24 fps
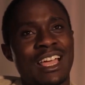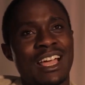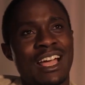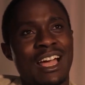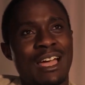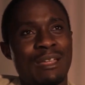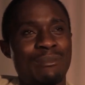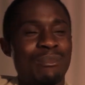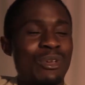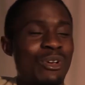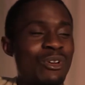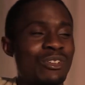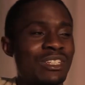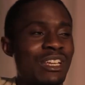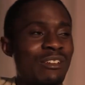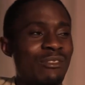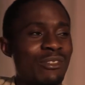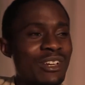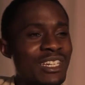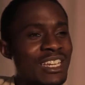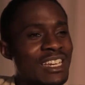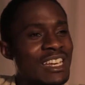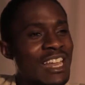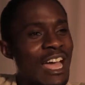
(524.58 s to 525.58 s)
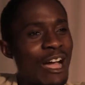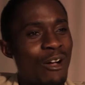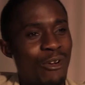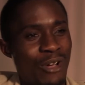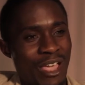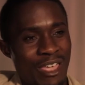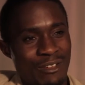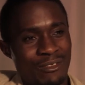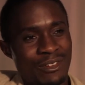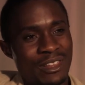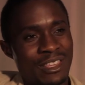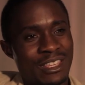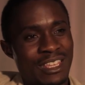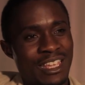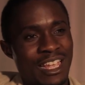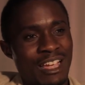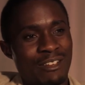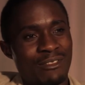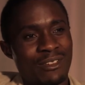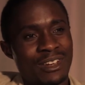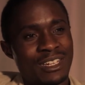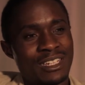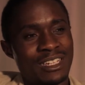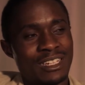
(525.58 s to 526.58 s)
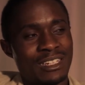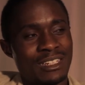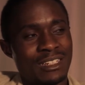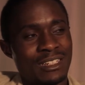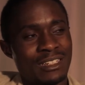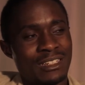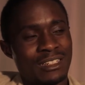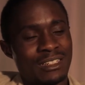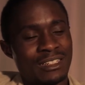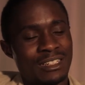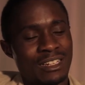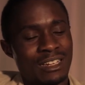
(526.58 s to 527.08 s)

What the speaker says: and because I've written now everything. I've written